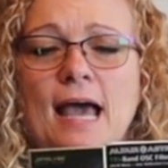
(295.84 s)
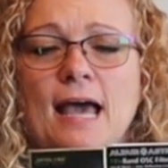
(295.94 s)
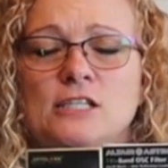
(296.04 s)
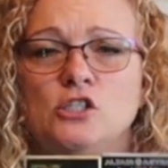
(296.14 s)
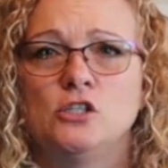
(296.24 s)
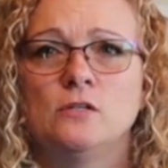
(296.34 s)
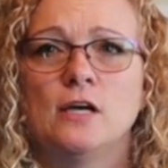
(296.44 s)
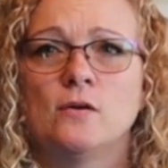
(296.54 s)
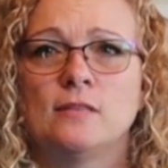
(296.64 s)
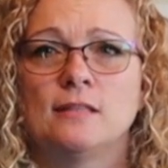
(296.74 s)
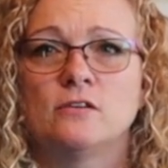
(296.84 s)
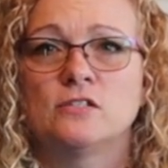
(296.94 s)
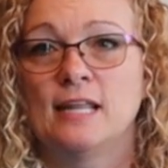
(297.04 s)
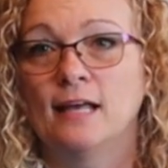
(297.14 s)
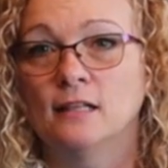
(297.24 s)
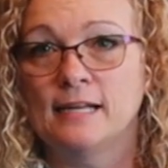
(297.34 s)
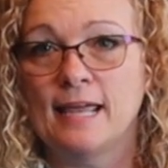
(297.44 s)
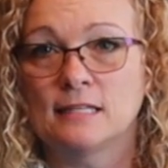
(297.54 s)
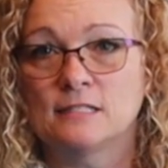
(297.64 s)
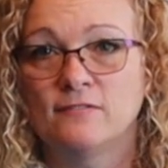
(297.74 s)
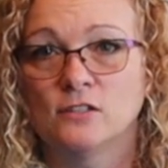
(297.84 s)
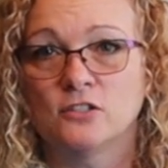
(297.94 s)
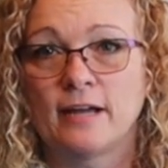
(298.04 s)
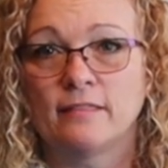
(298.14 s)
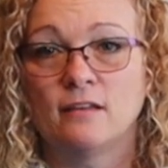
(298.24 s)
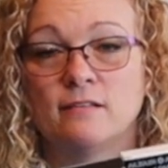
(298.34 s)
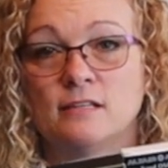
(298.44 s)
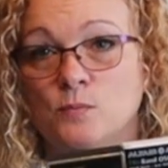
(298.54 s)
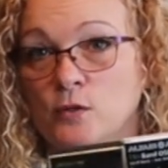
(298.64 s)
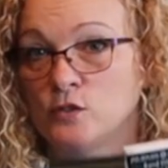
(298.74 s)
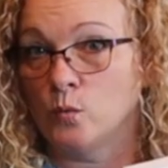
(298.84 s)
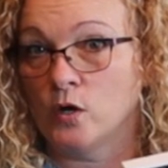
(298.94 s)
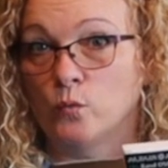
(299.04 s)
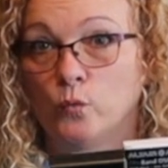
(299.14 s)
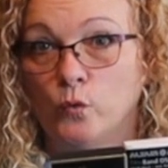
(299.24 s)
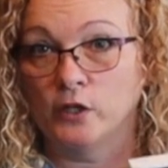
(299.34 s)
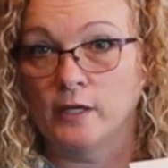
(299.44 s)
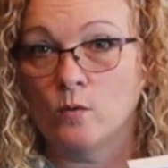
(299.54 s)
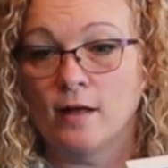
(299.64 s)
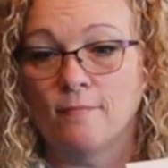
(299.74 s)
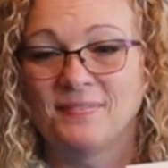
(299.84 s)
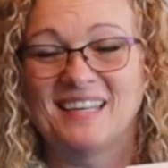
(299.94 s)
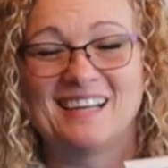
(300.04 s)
I do know that there's an L-Enhance filter out there that's supposed to work really well.